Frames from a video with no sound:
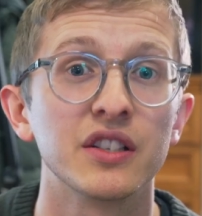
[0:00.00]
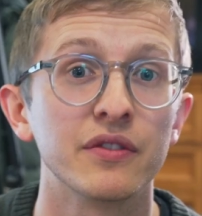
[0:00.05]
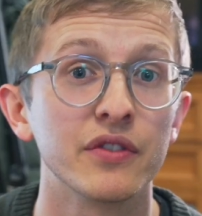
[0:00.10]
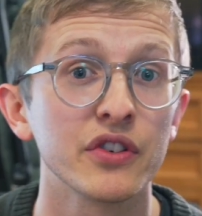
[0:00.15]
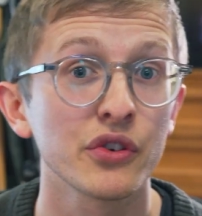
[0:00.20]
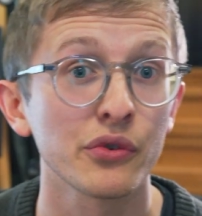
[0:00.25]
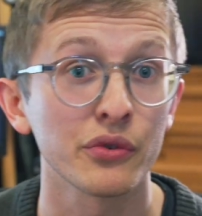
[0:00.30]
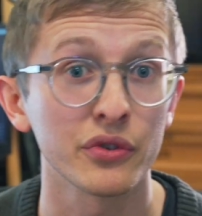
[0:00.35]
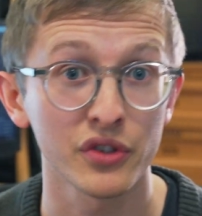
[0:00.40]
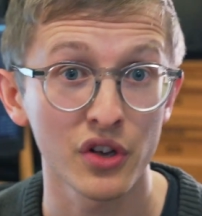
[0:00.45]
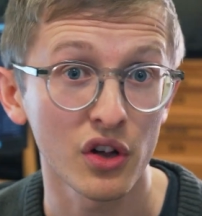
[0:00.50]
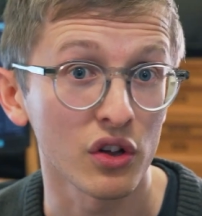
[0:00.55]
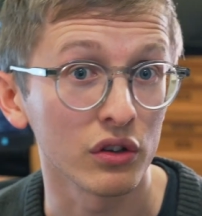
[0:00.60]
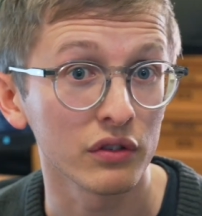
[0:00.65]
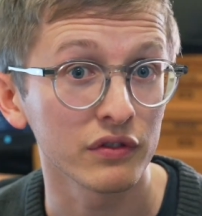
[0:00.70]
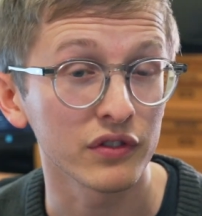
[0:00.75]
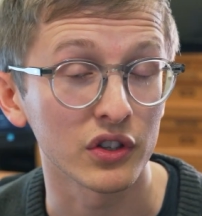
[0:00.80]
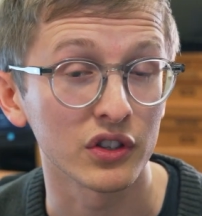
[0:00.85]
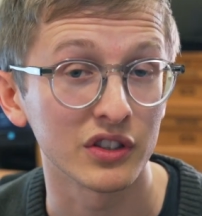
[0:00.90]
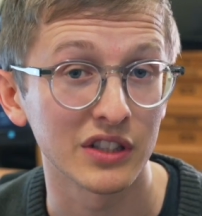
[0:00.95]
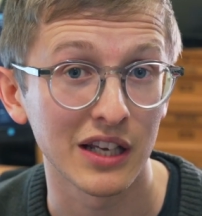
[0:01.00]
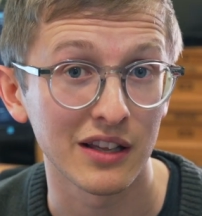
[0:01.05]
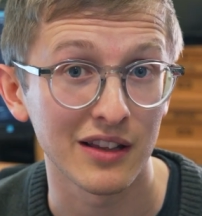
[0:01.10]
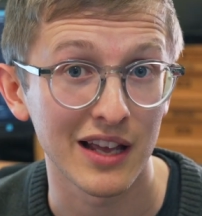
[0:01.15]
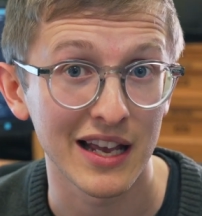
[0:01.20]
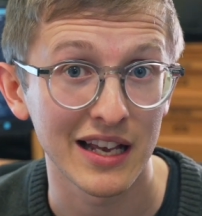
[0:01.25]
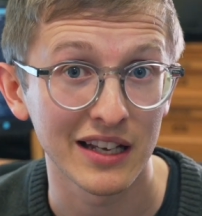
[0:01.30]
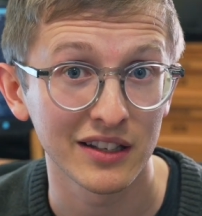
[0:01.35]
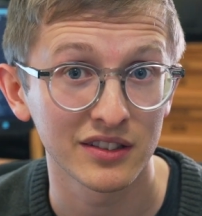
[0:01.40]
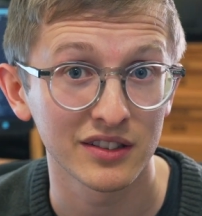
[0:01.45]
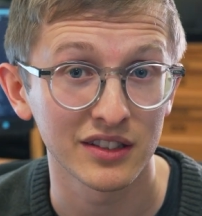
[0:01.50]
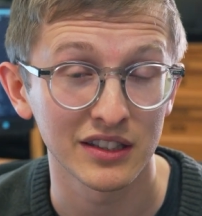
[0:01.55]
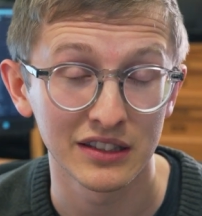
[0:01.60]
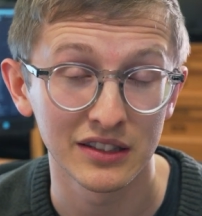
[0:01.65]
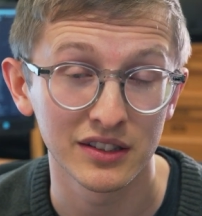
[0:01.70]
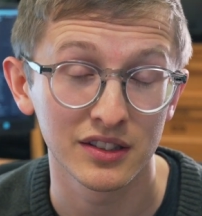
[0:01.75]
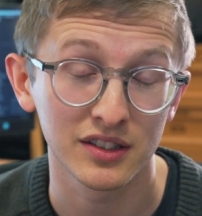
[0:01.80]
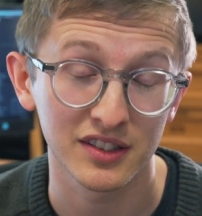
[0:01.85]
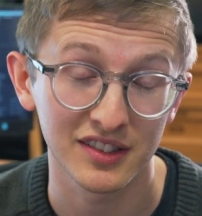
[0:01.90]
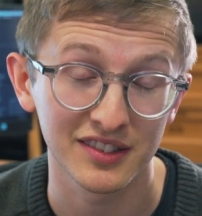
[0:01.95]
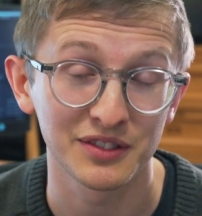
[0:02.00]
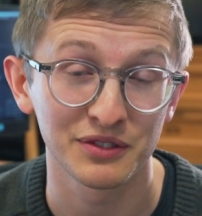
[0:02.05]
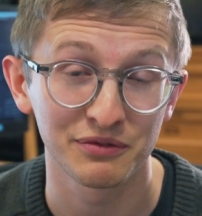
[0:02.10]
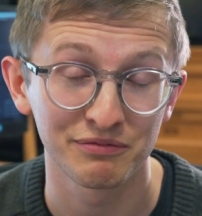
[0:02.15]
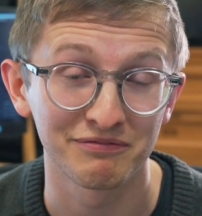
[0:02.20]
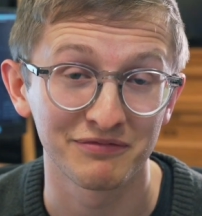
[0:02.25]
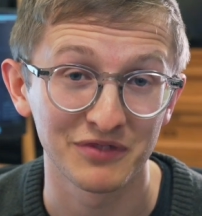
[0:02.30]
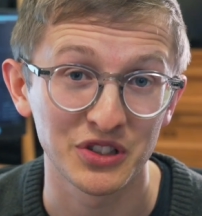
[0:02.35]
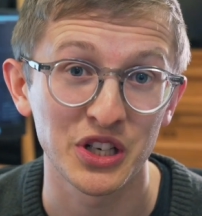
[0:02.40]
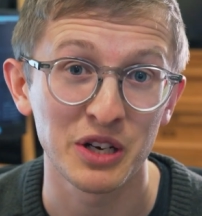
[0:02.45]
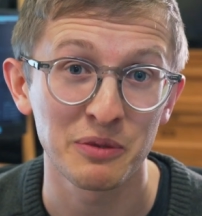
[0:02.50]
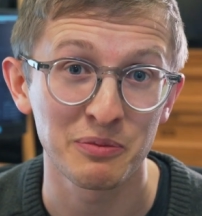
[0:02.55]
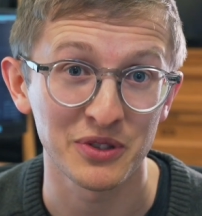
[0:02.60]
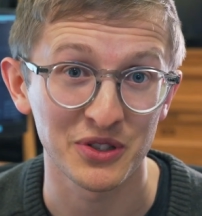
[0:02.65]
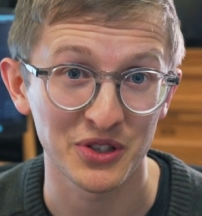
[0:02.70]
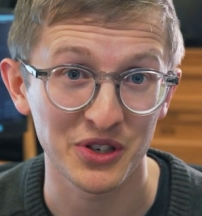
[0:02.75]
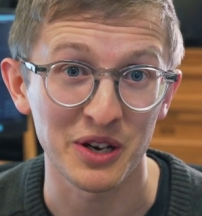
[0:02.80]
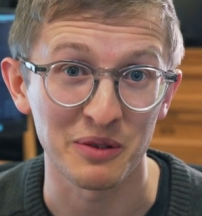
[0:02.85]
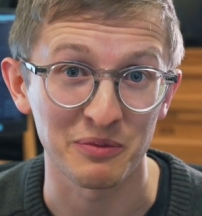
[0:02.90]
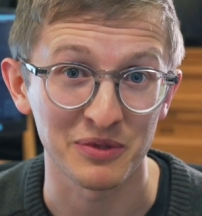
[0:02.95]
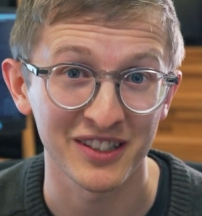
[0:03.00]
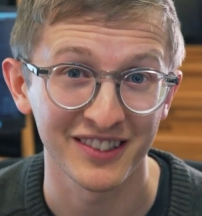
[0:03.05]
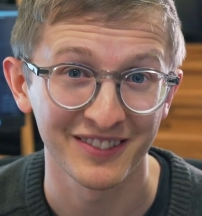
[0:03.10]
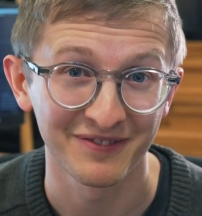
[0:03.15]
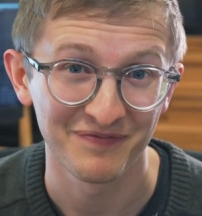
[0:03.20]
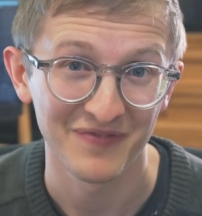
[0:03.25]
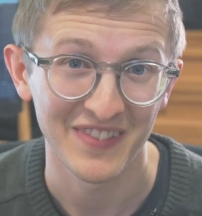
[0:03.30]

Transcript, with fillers: DaVinci Resolve, on the other hand, is cheap as chips.